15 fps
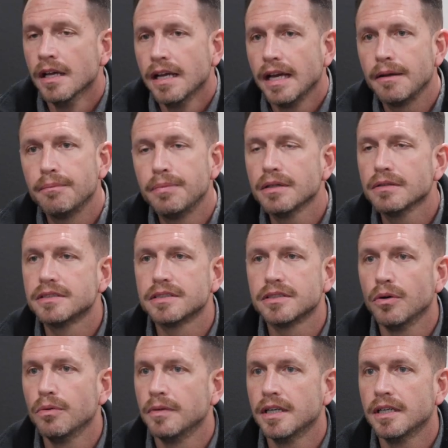It builds
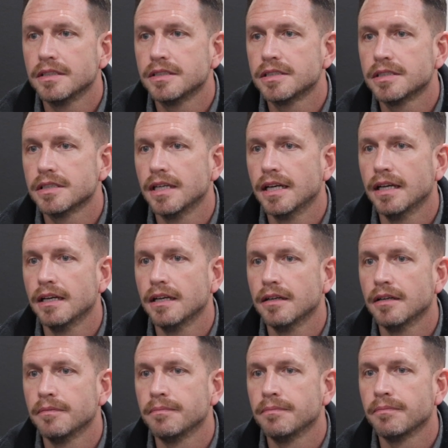so much.
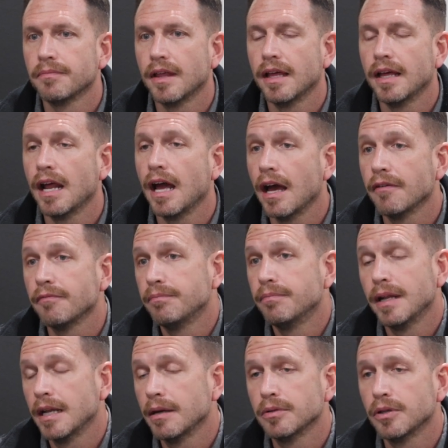And I've
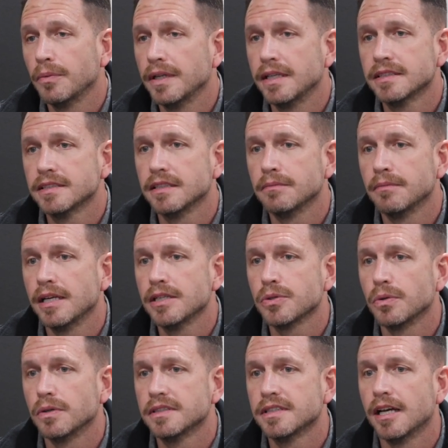been able to witness it in my
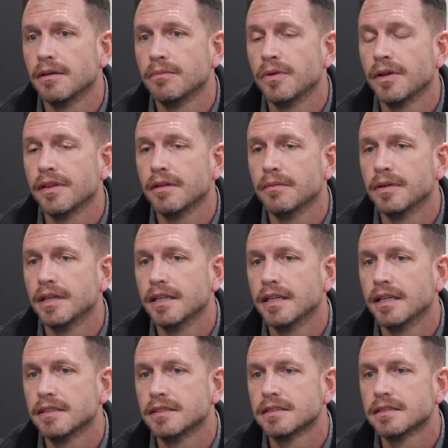short time with it. But
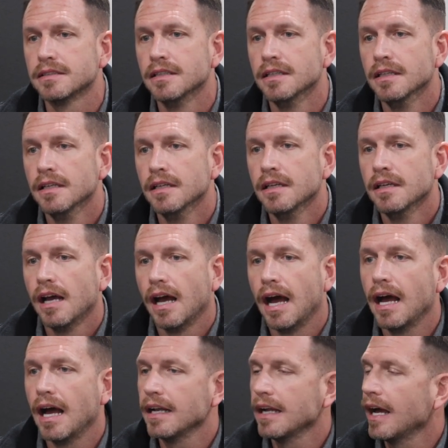
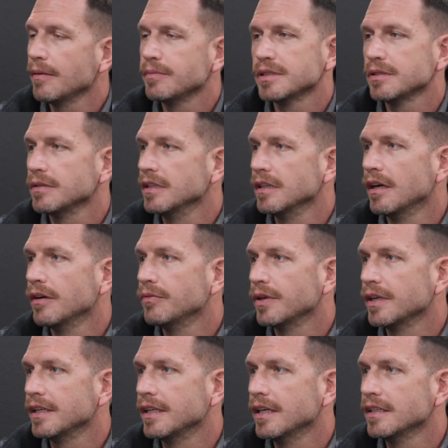I absolutely love
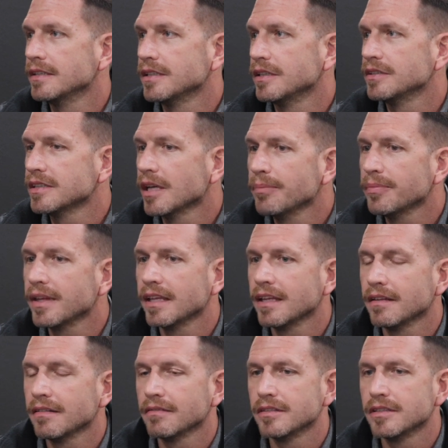what it does. There's
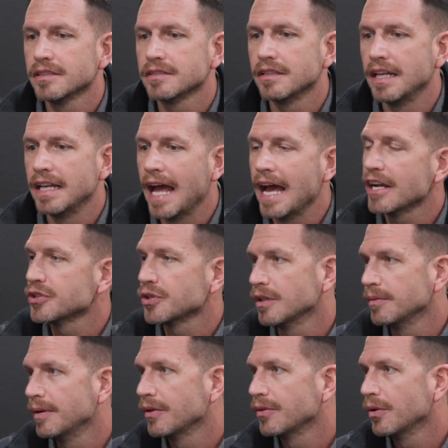something just natural
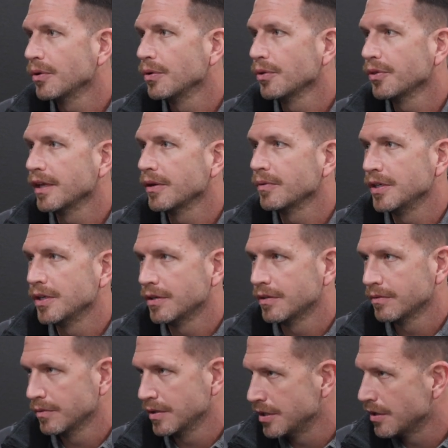about the whole thing when
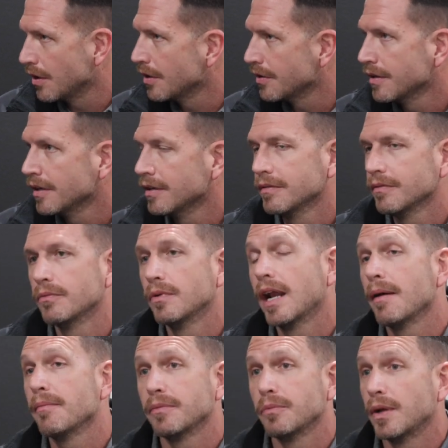
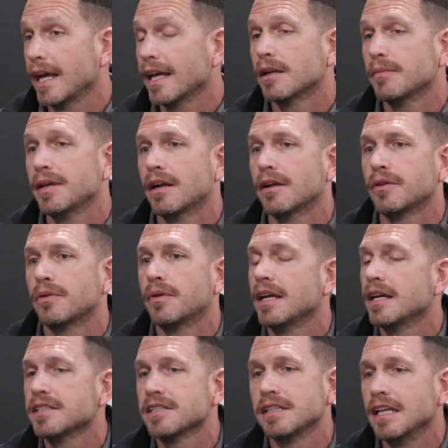I get to be out on the
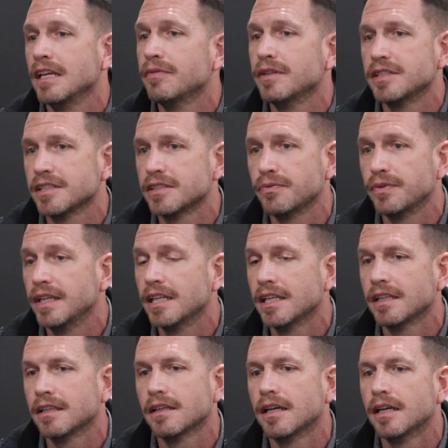ranch and even just
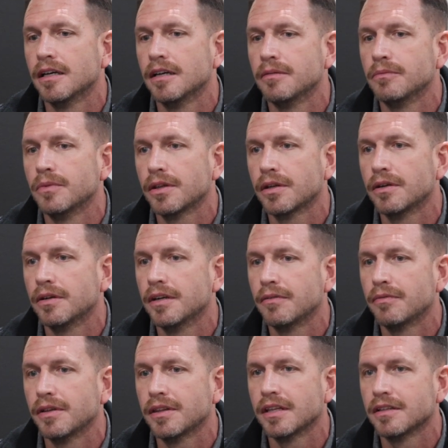feeding with her and
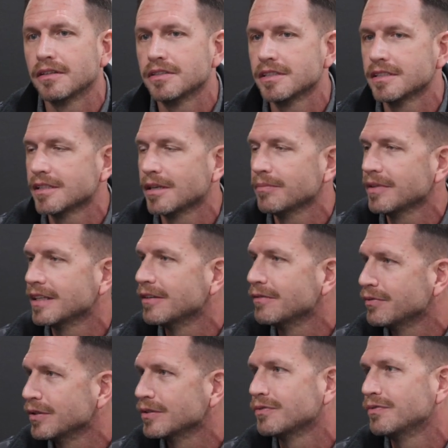everything. There's just something that
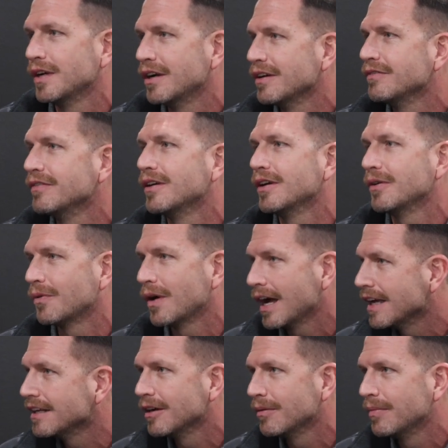feels very, very
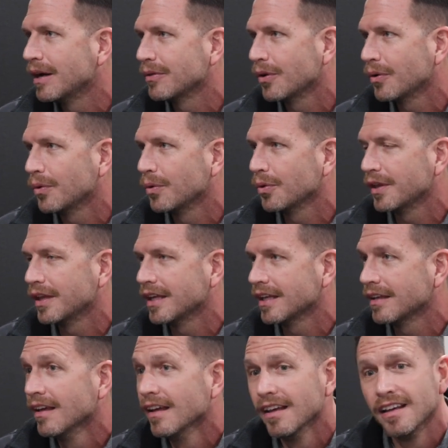right about the whole thing.